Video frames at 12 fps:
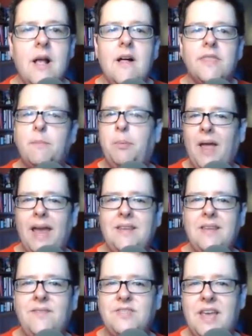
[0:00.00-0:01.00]
"The
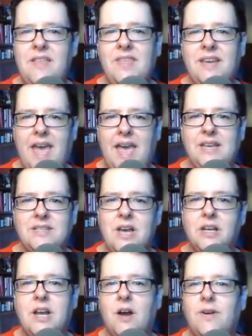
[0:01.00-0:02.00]
plaintiffs in the case
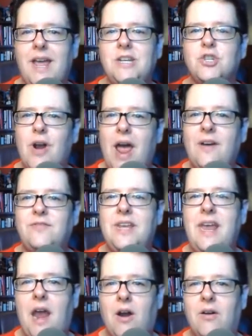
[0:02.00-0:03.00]
uncovered a
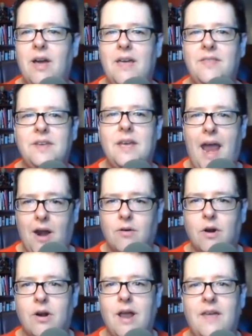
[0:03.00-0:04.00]
drafting
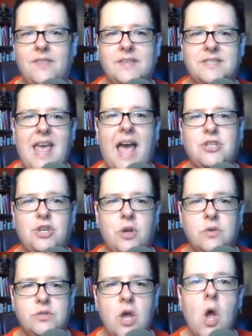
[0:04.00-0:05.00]
error in the
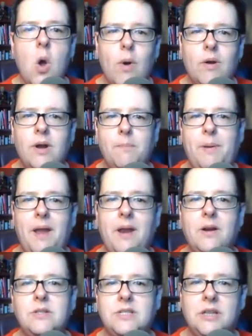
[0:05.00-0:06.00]
statute where it
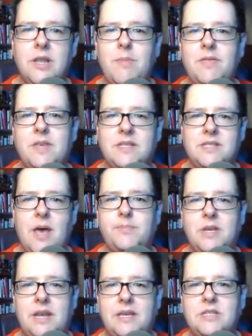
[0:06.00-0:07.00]
appears to limit the
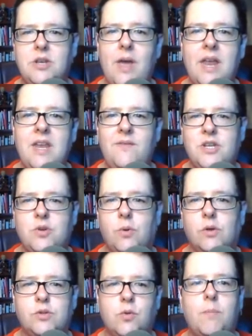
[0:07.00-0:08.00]
subsidies to
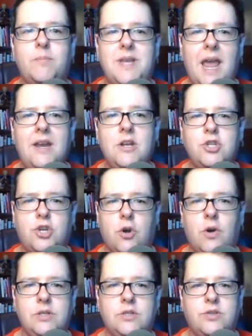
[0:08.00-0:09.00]
individuals who obtain
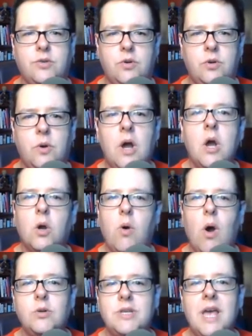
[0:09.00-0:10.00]
insurance through, quote,